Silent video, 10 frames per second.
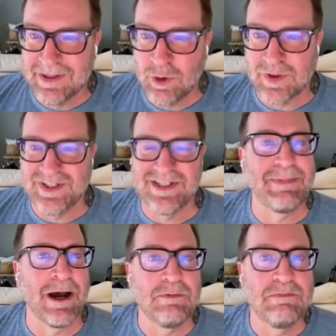Courses
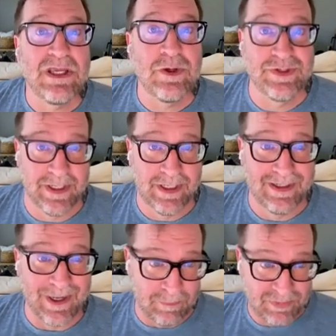about music.
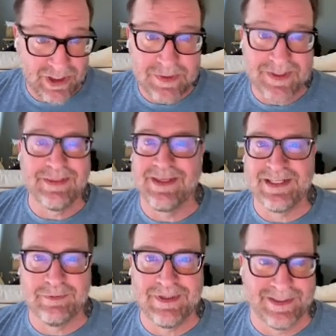Now I'm choosing
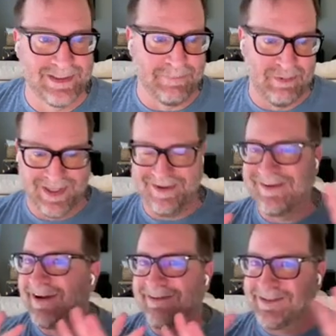these because I'm like,
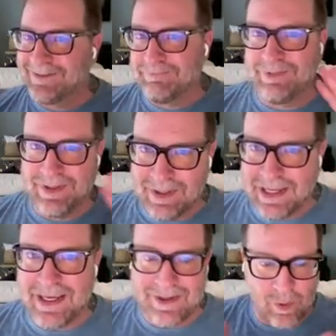all right, let's
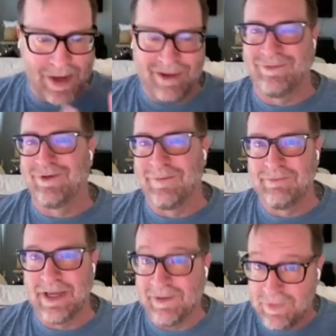get away
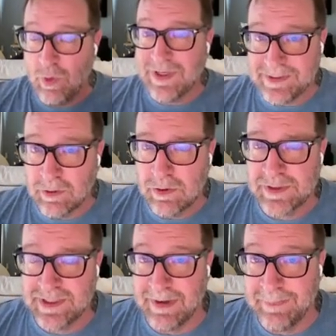from, and if you want to sell
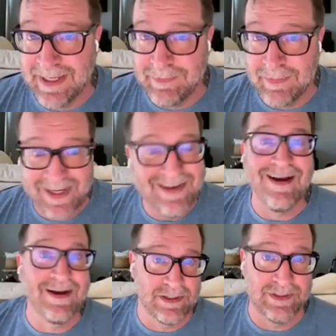courses about making money,
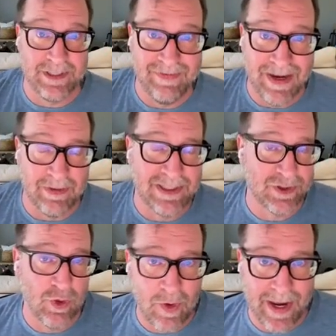knock yourself out.
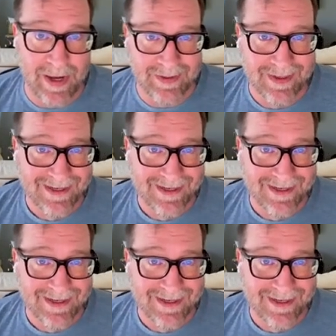That's great.